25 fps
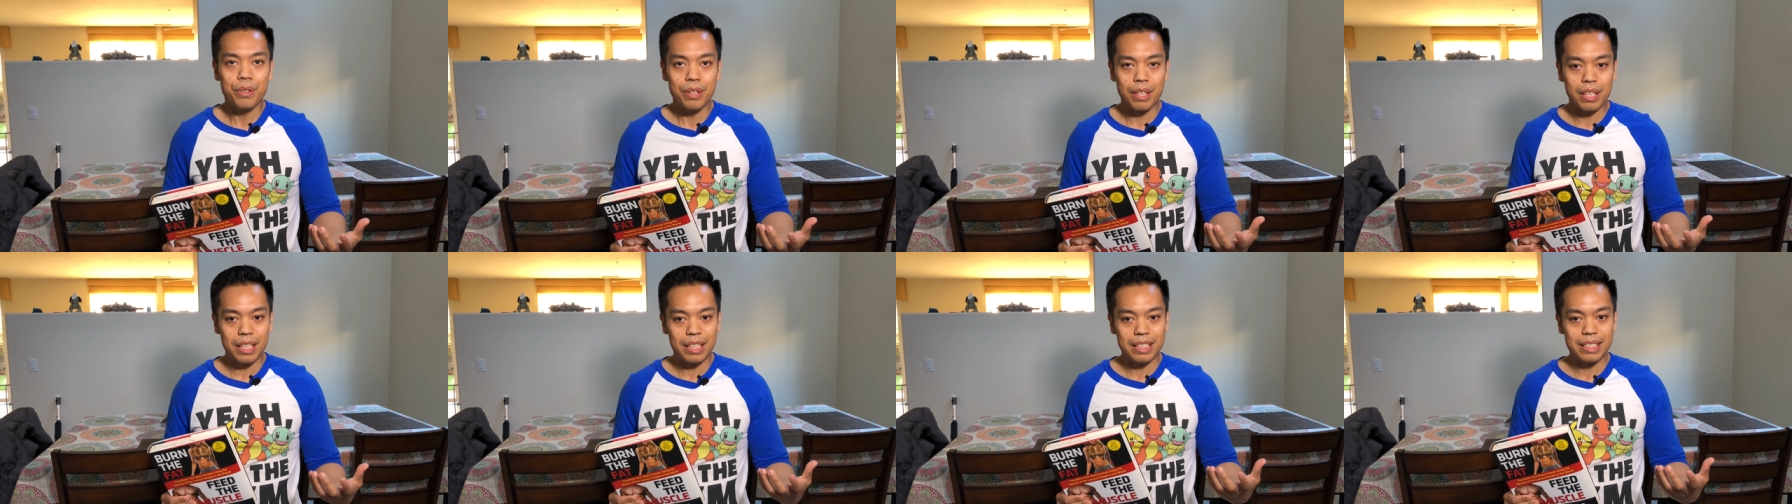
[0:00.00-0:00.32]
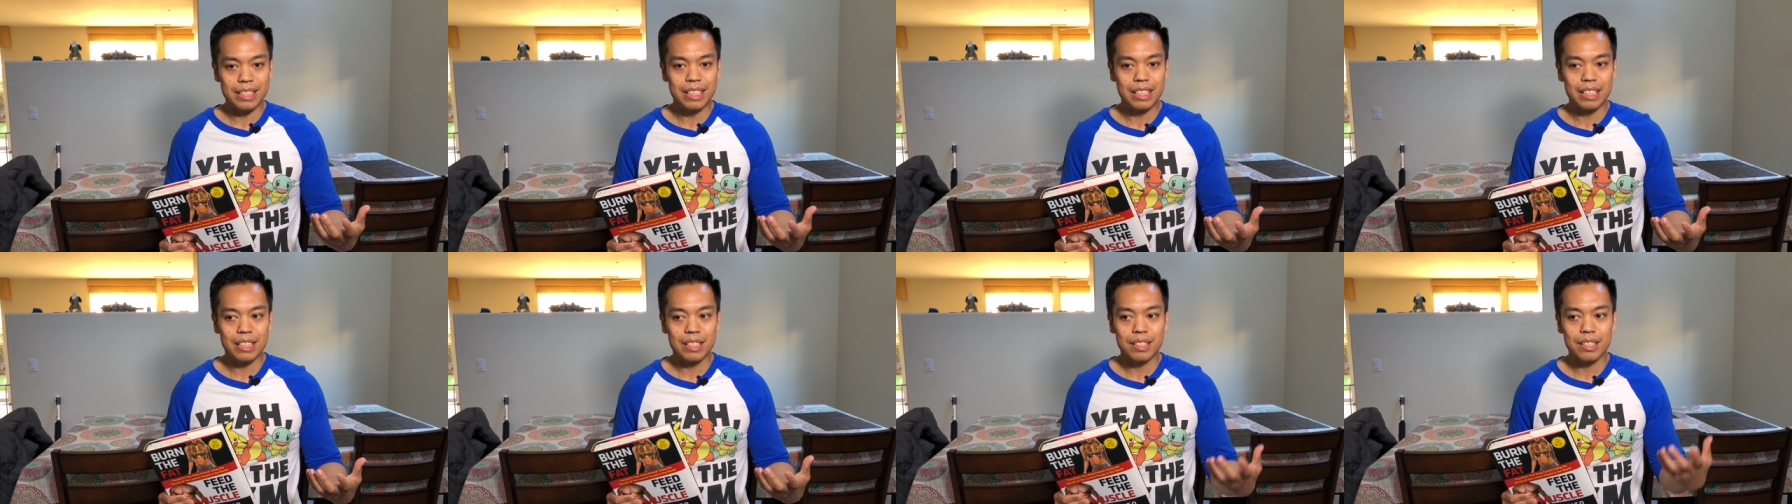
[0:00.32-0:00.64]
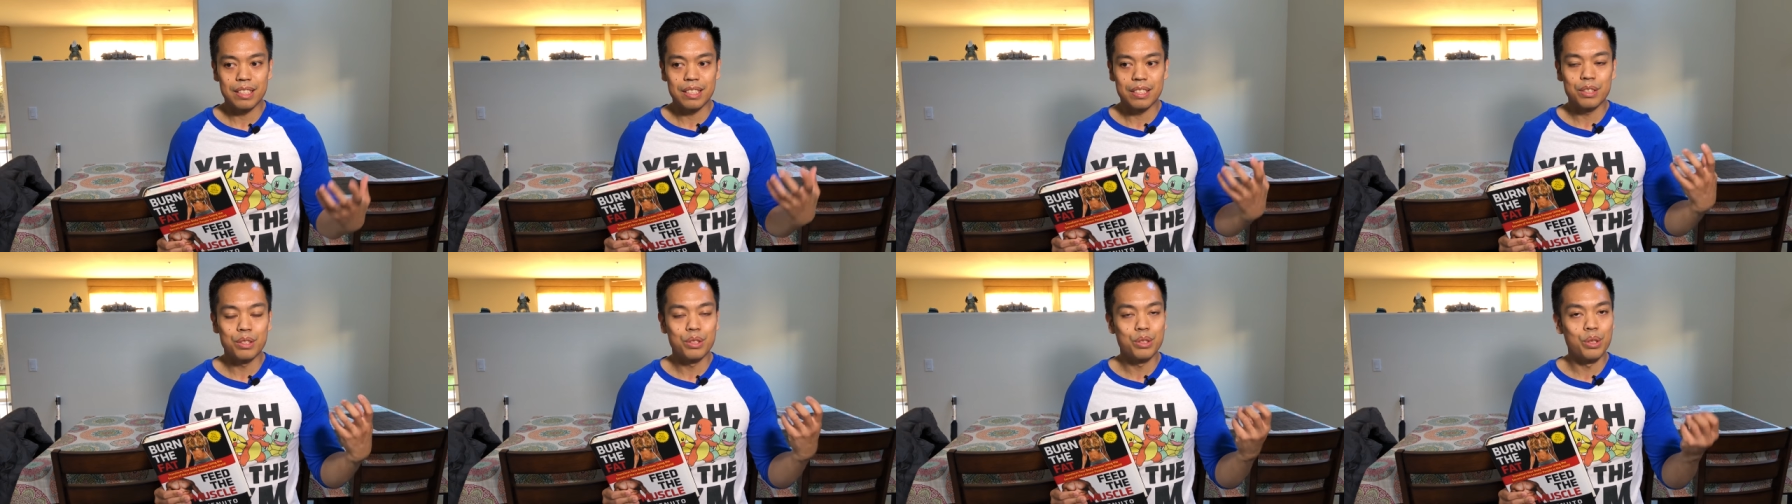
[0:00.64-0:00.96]
uh,
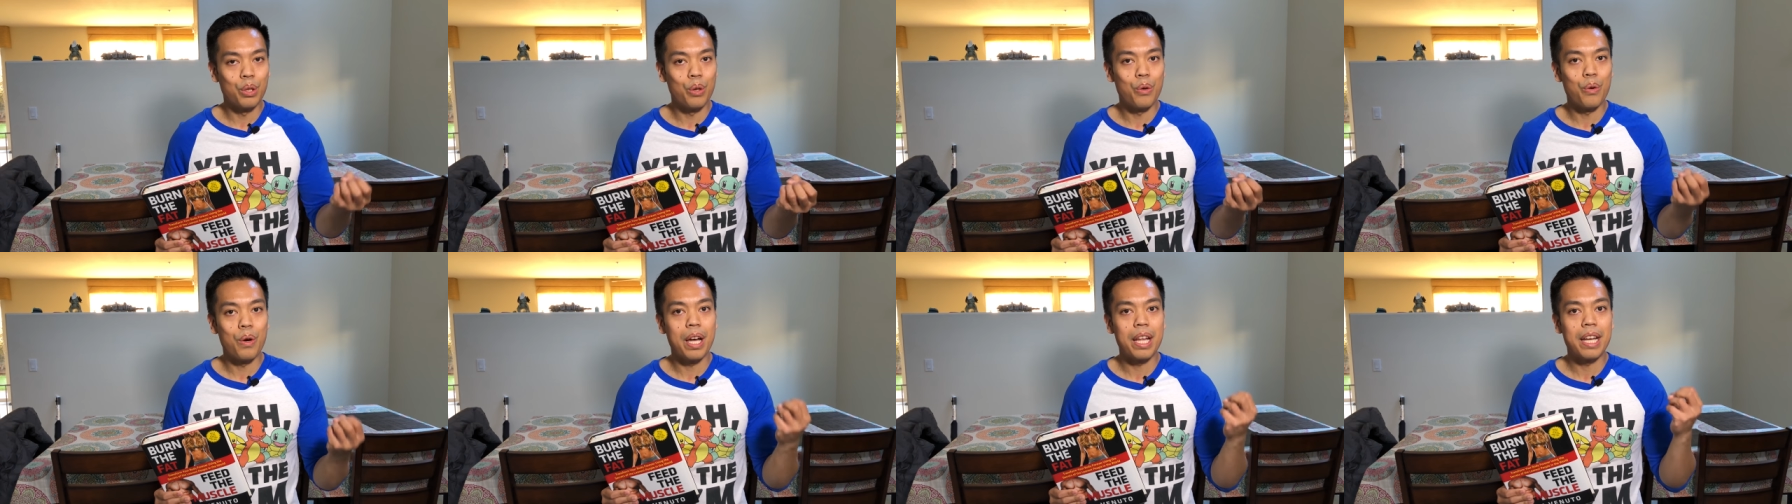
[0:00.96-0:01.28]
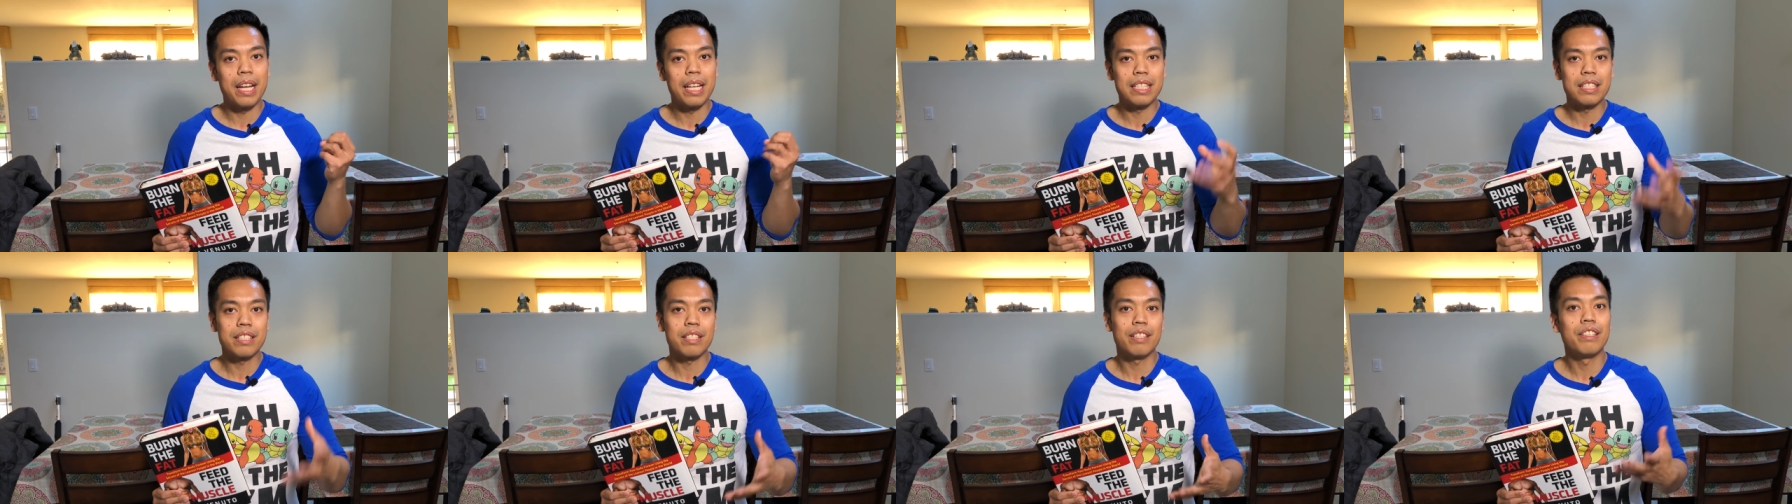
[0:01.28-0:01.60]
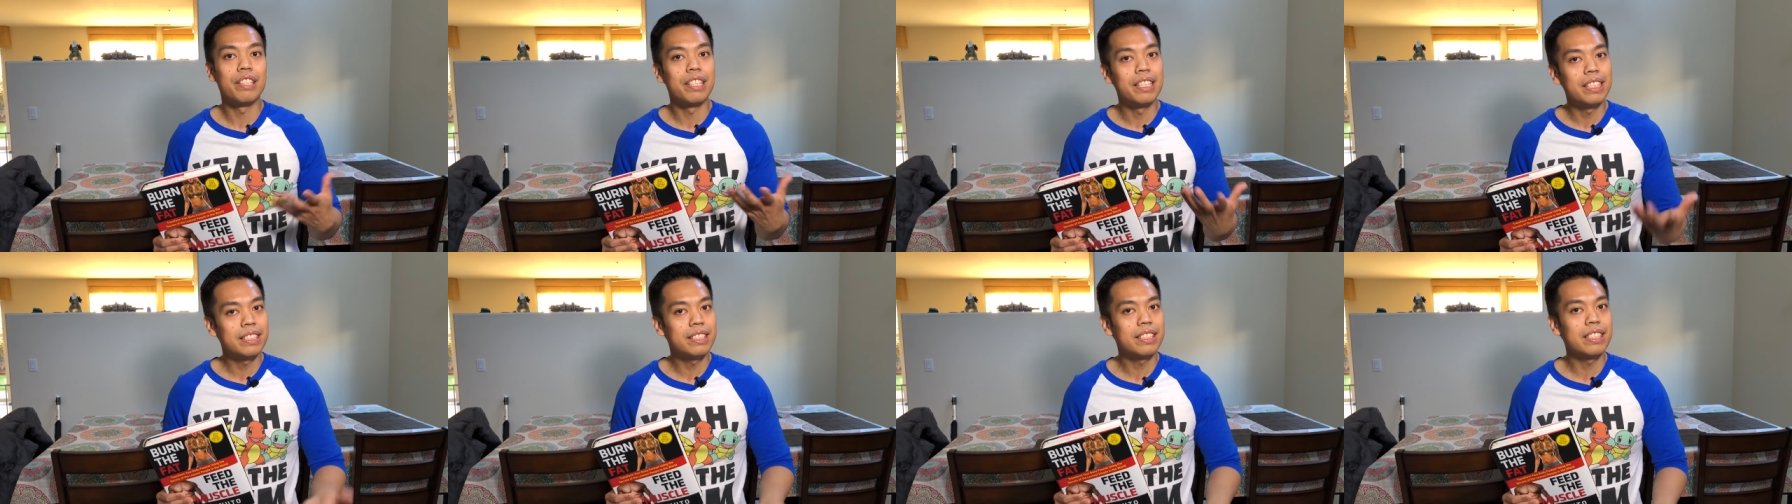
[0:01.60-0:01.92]
just so, and I
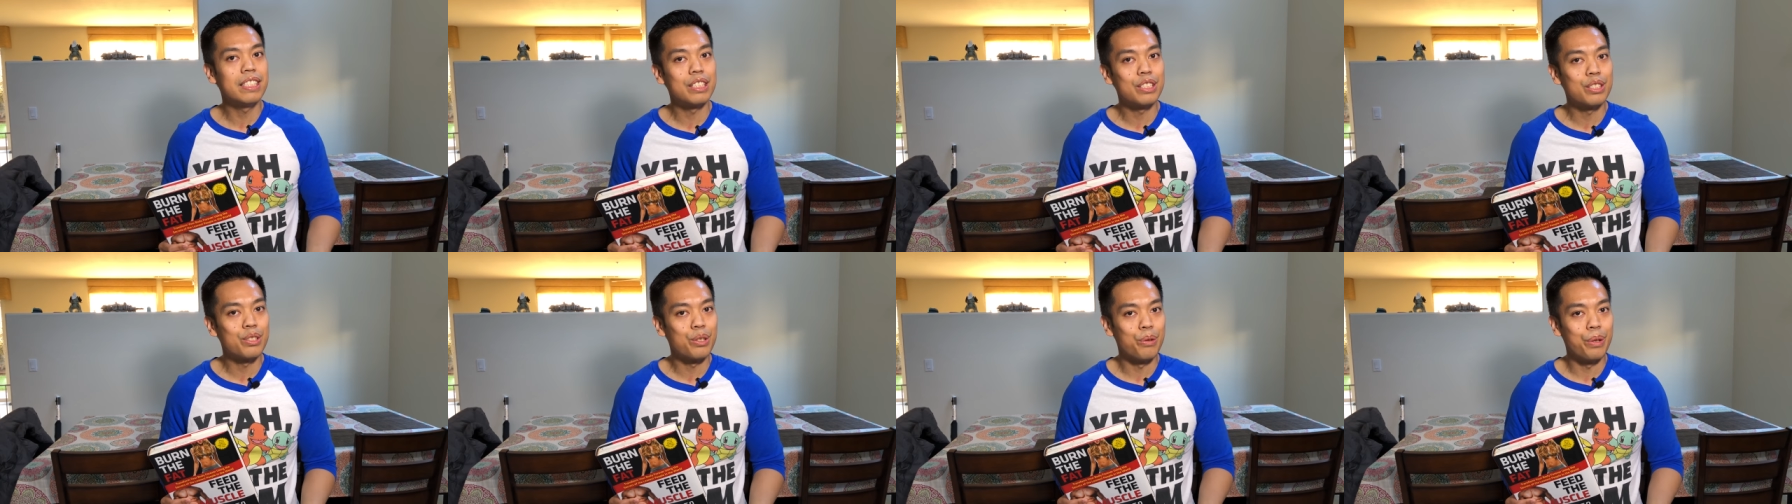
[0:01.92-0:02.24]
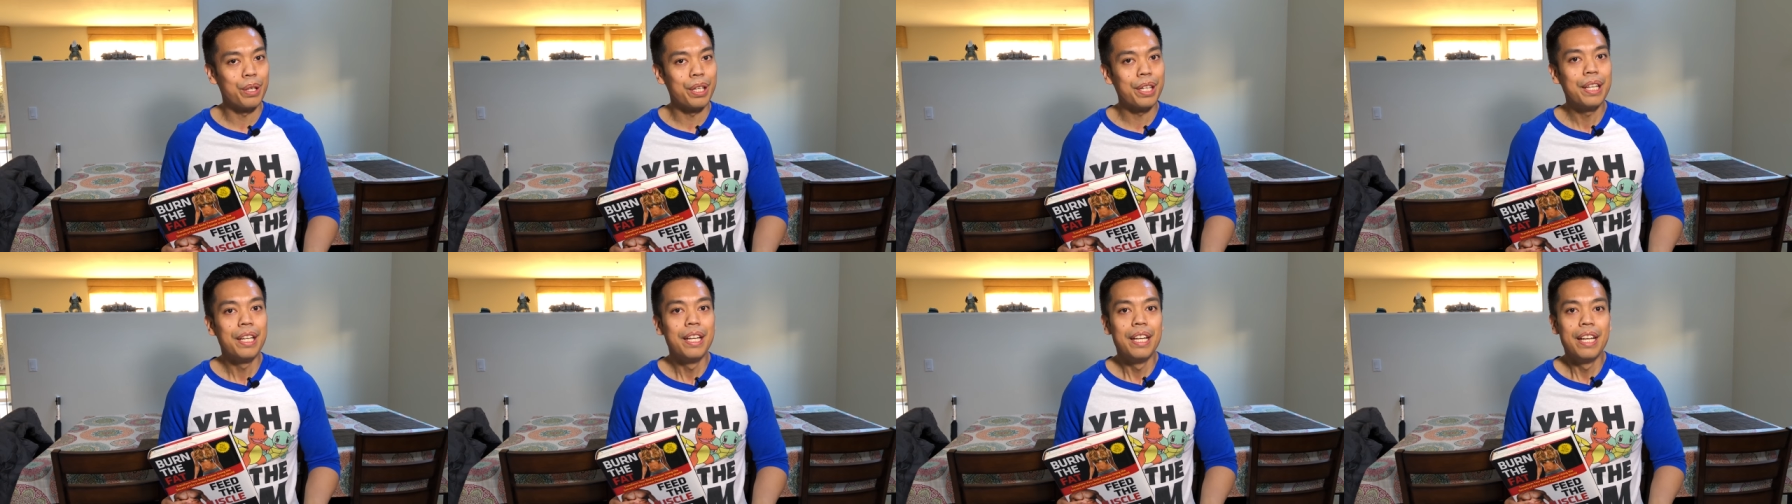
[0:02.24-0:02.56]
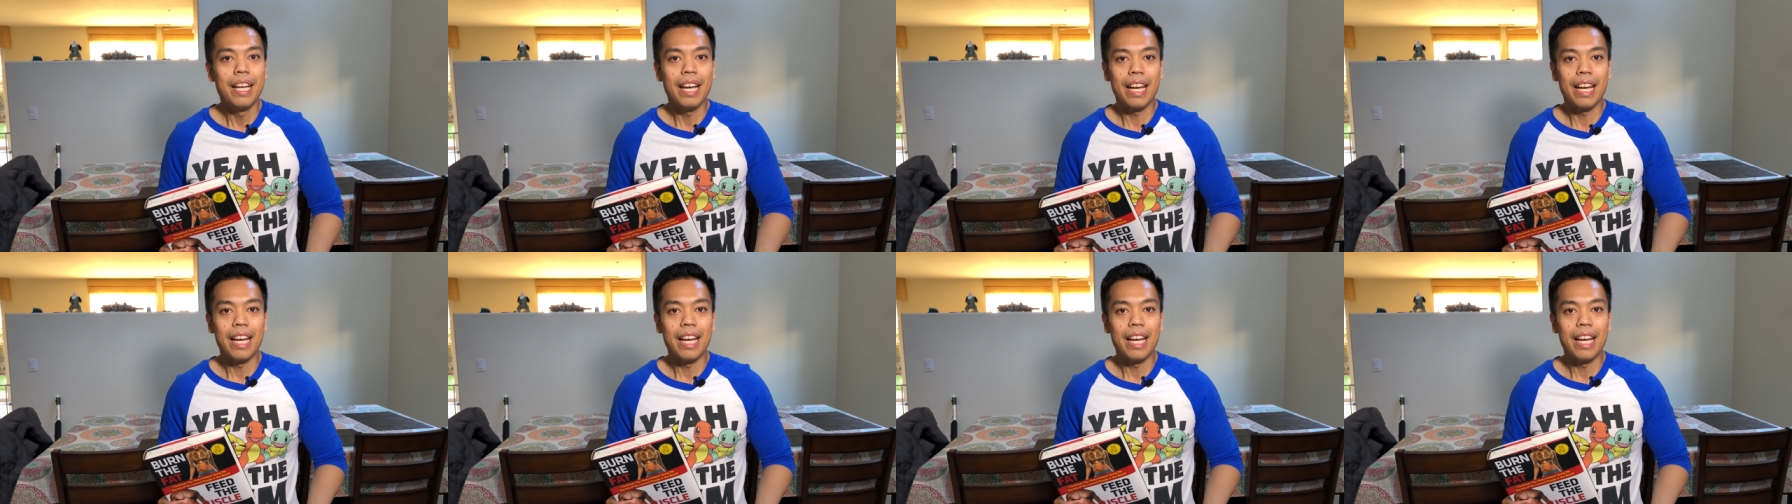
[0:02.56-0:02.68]
started listening to it